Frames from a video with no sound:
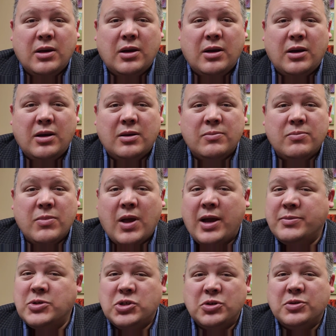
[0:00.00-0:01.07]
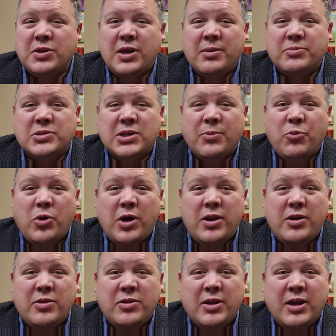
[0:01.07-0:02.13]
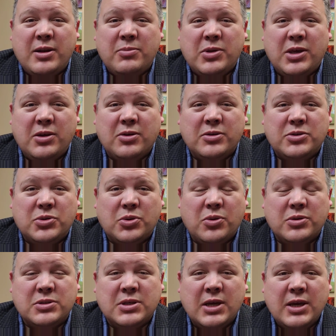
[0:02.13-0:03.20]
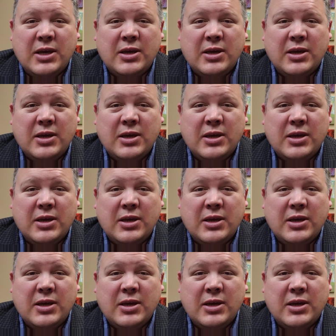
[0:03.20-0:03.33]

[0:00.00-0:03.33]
I certainly am someone that am geared towards